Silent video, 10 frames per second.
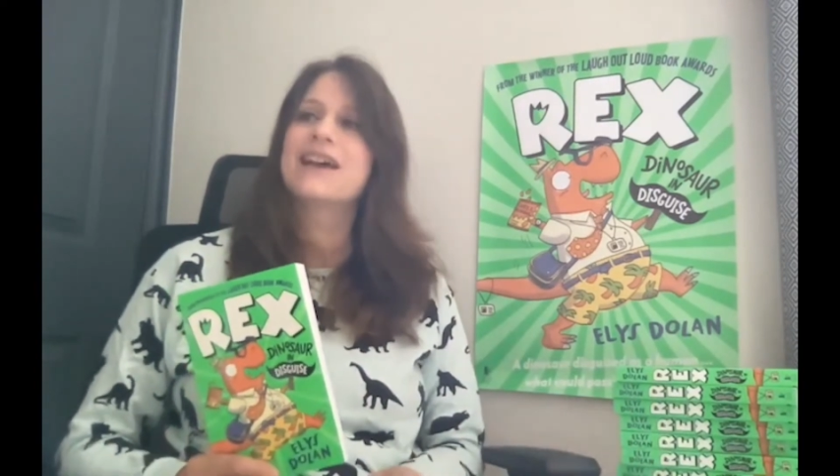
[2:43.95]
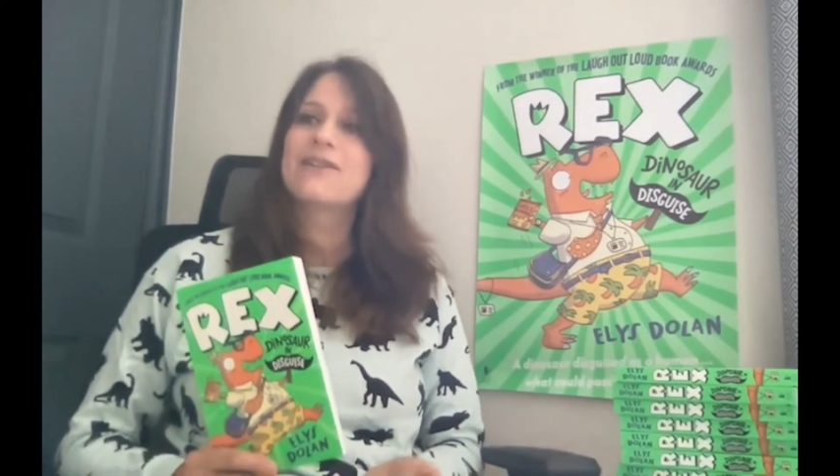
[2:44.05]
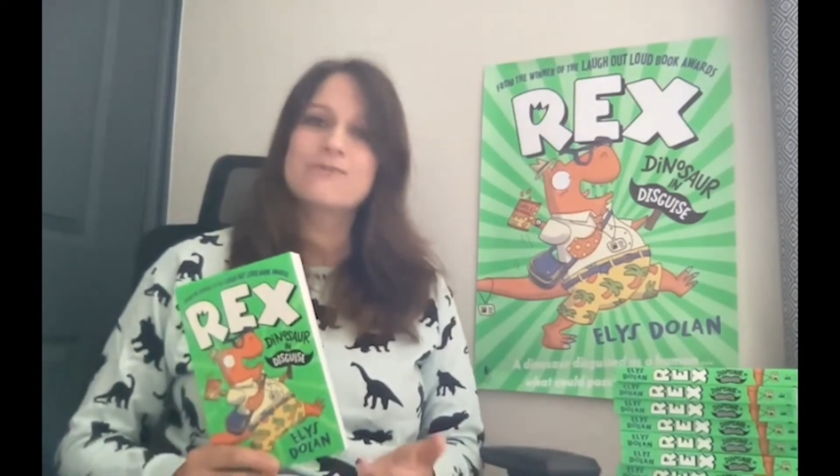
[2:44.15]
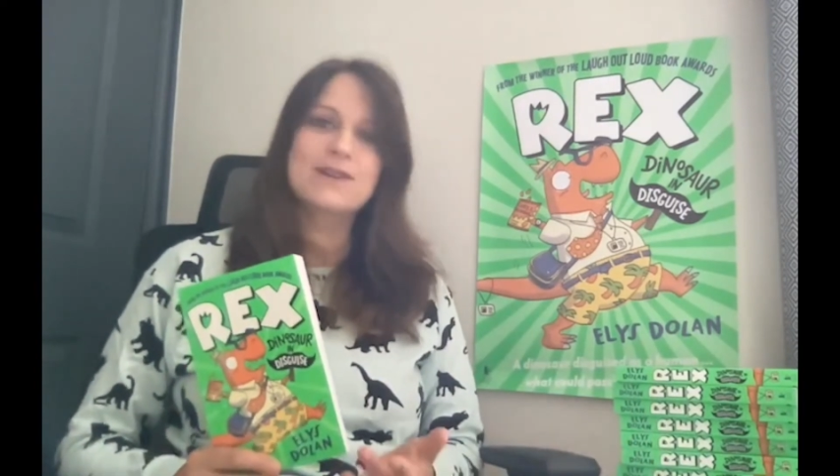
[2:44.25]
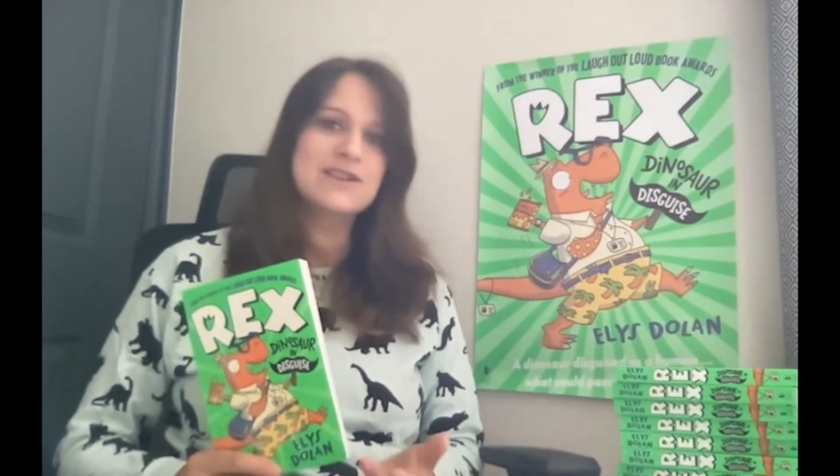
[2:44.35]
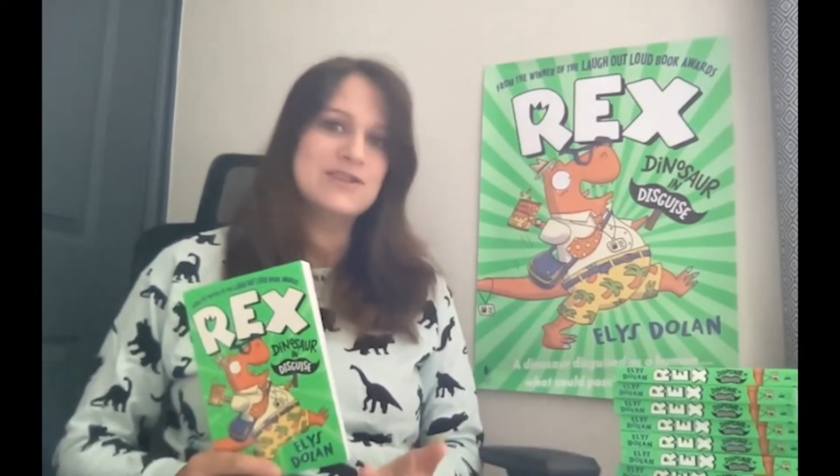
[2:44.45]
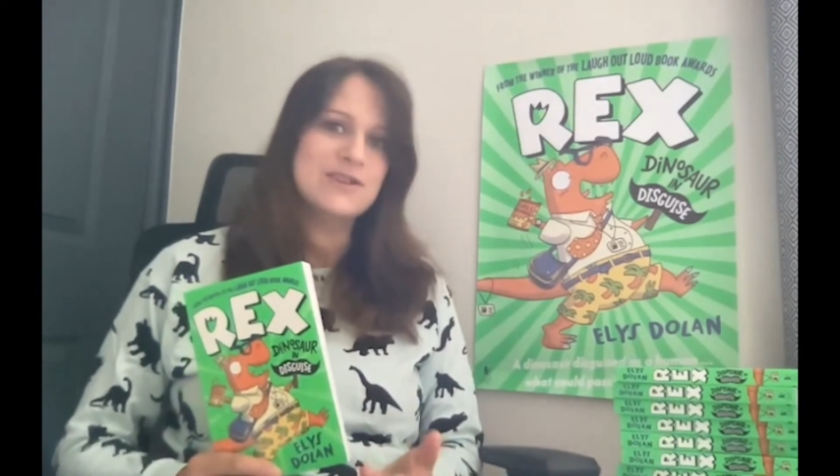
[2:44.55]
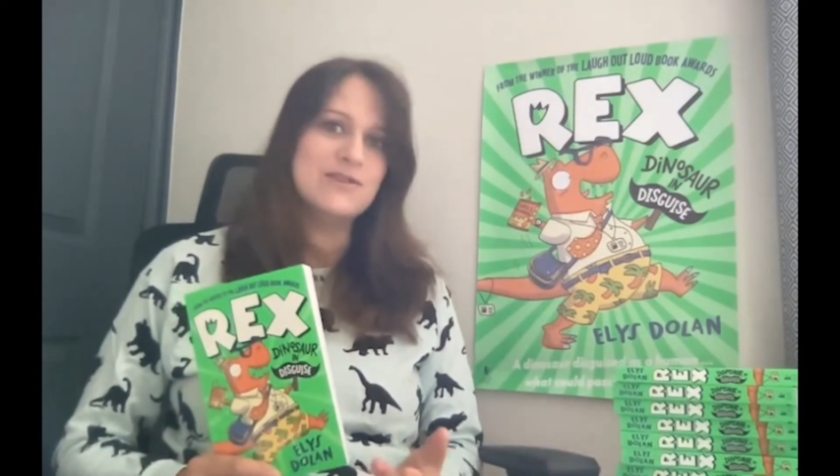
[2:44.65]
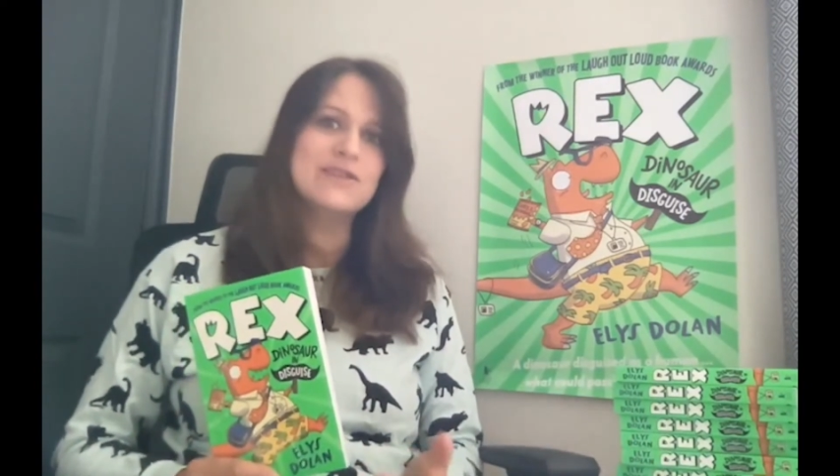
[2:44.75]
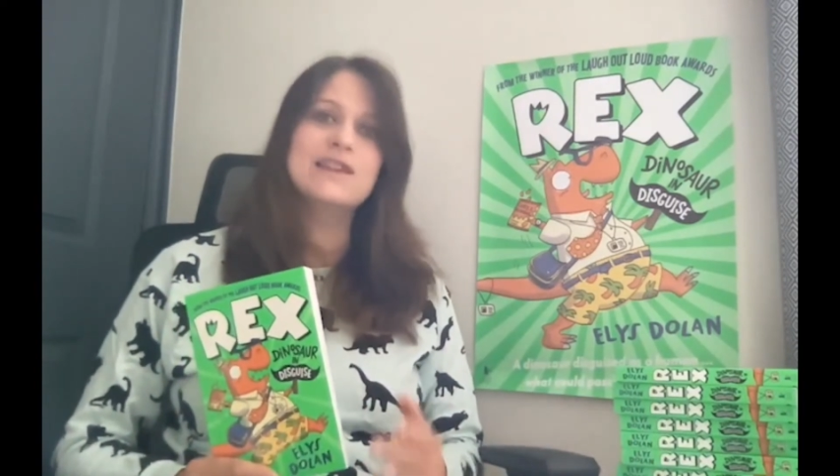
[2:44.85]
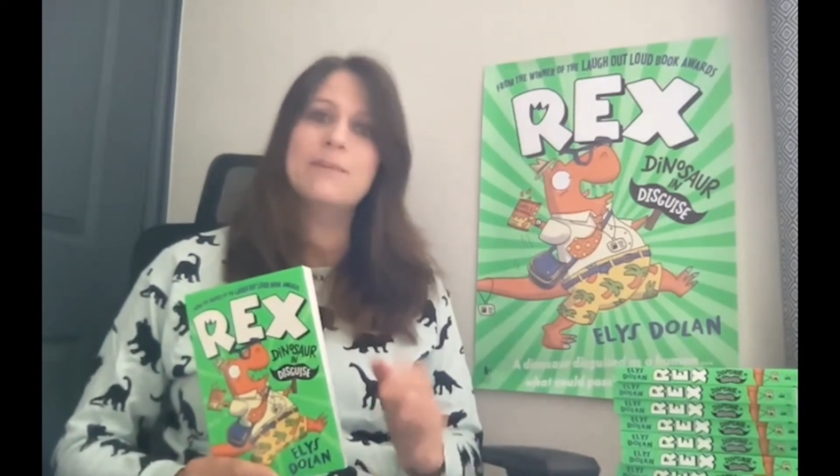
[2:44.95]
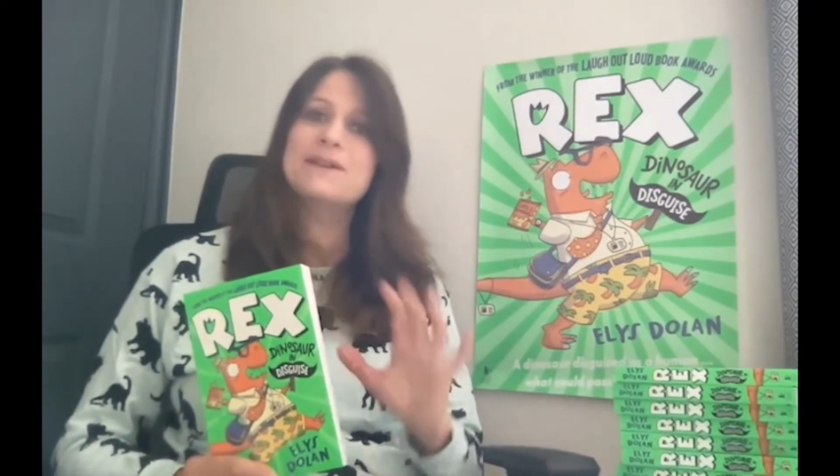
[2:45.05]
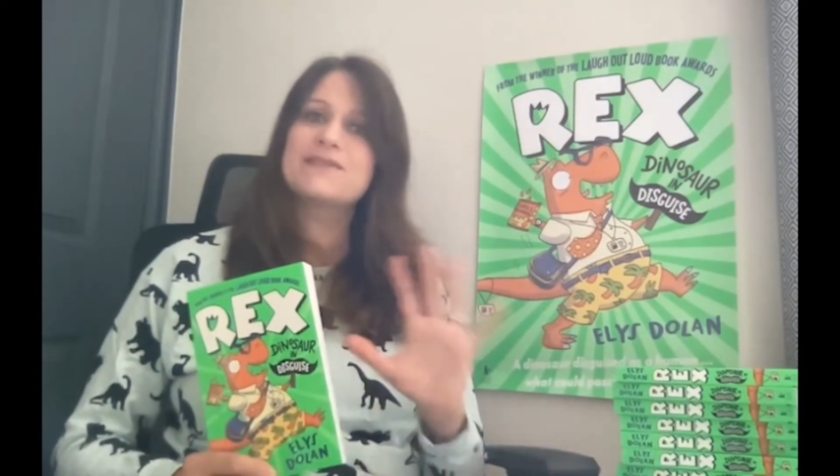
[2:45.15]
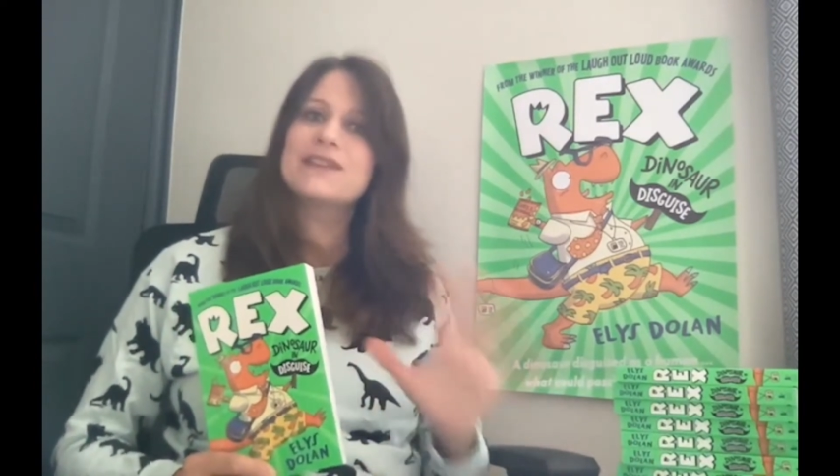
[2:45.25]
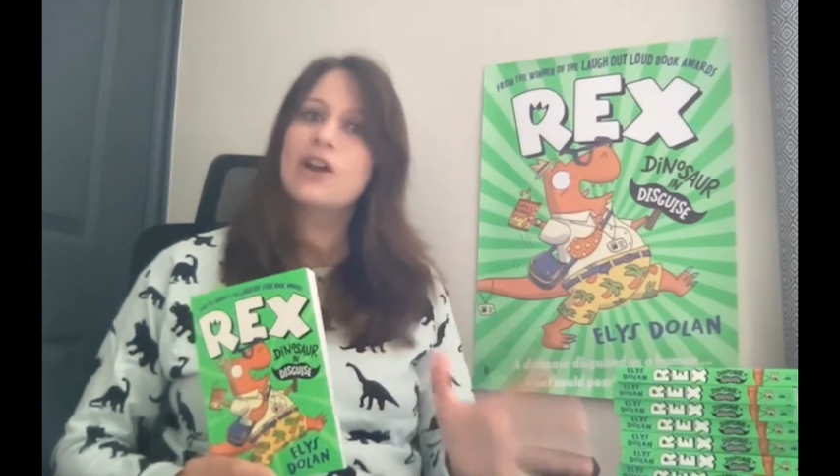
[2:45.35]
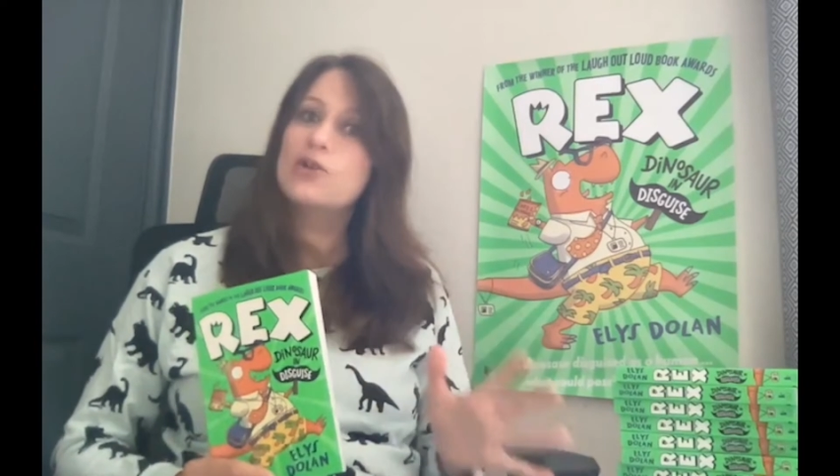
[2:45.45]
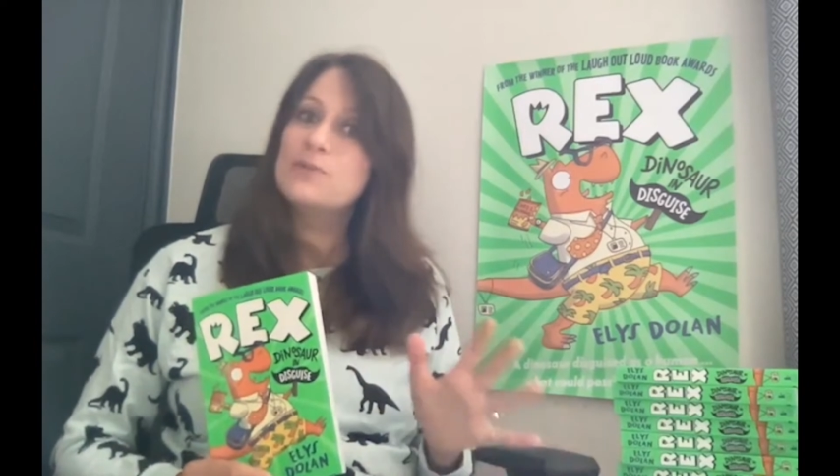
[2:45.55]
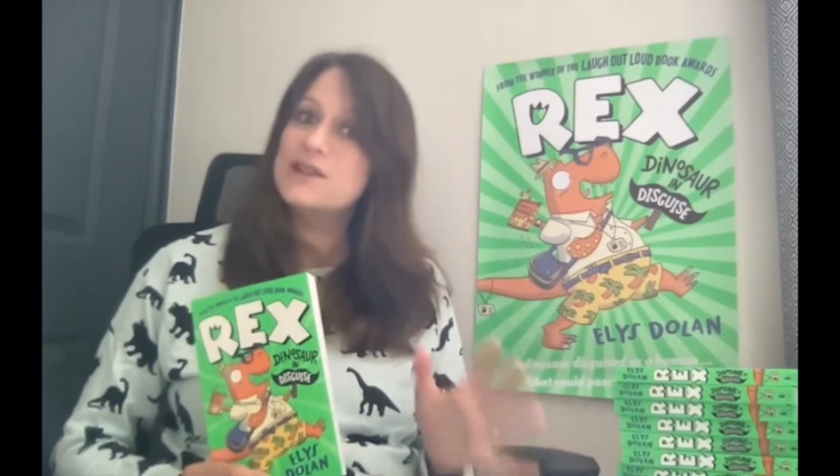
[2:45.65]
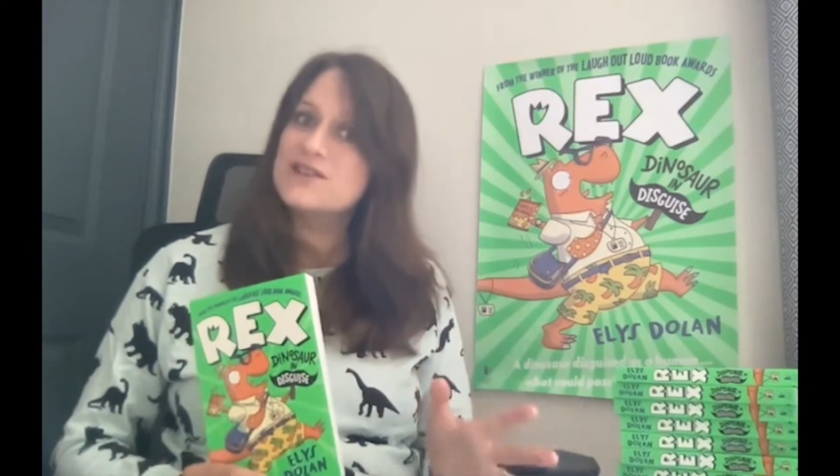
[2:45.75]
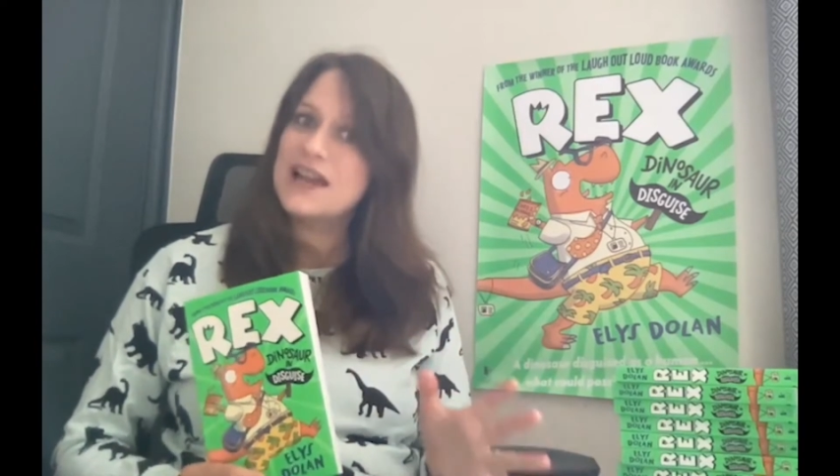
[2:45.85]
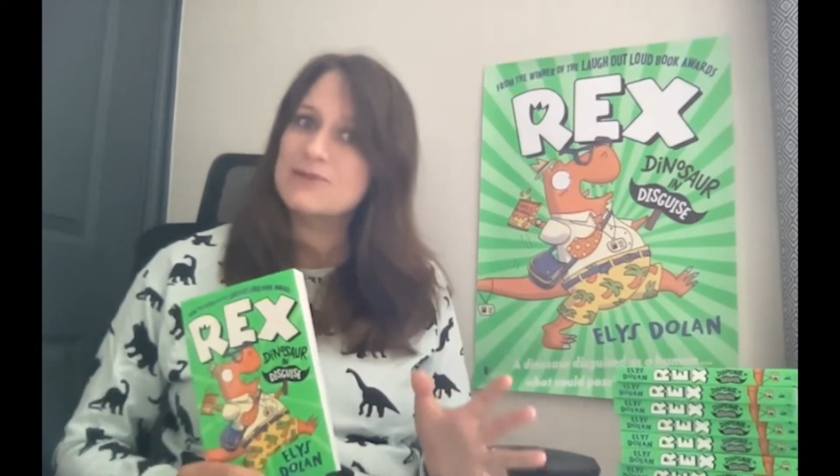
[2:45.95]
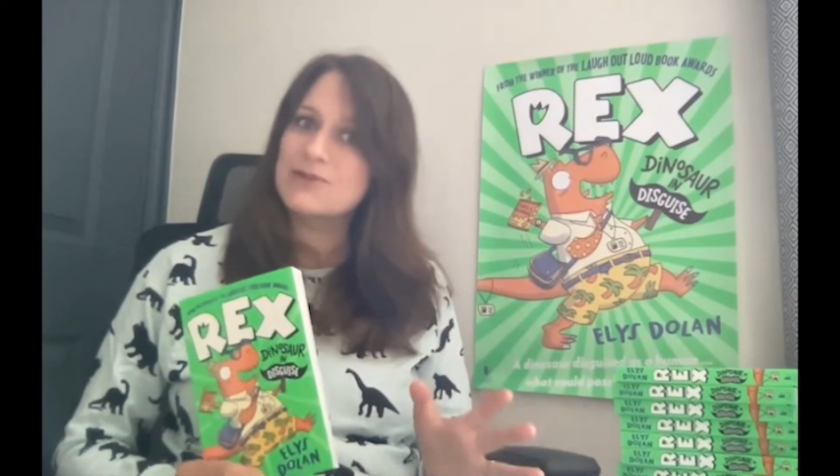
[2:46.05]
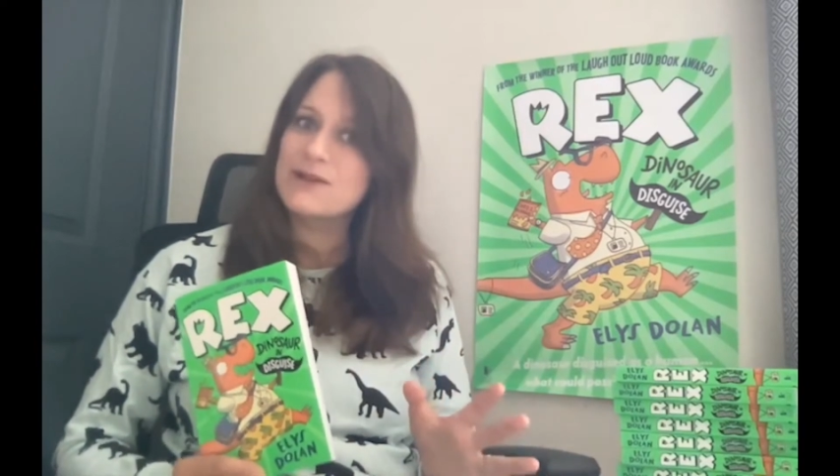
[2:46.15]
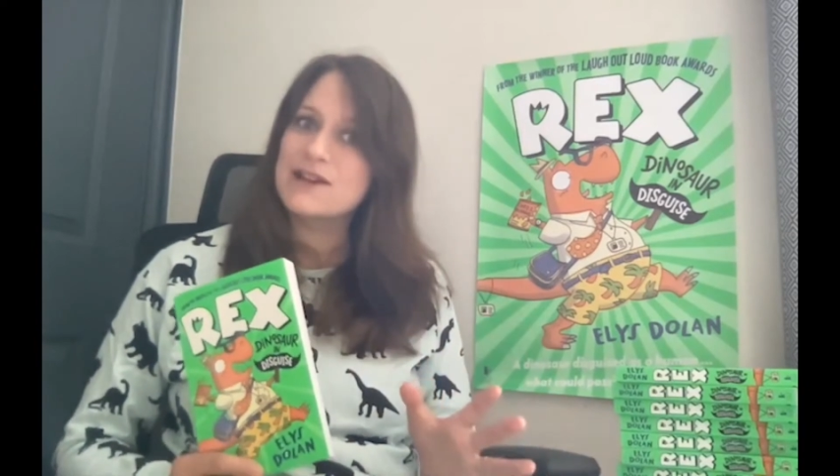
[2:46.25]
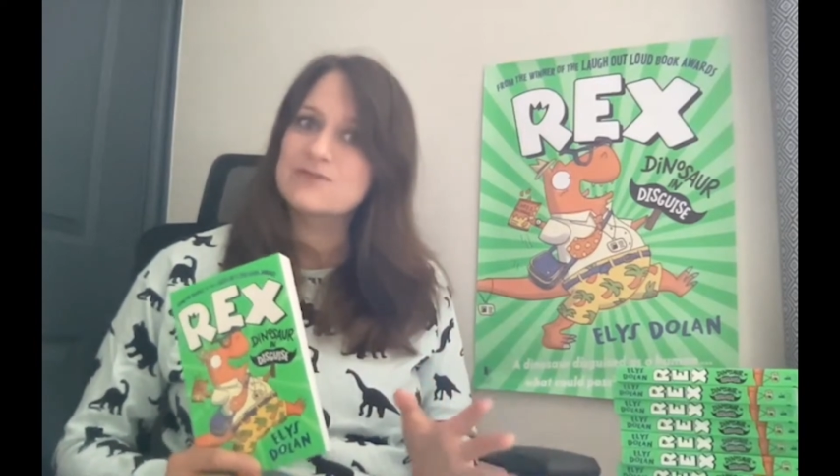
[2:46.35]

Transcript: read you a bit of the opening chapter of Rex,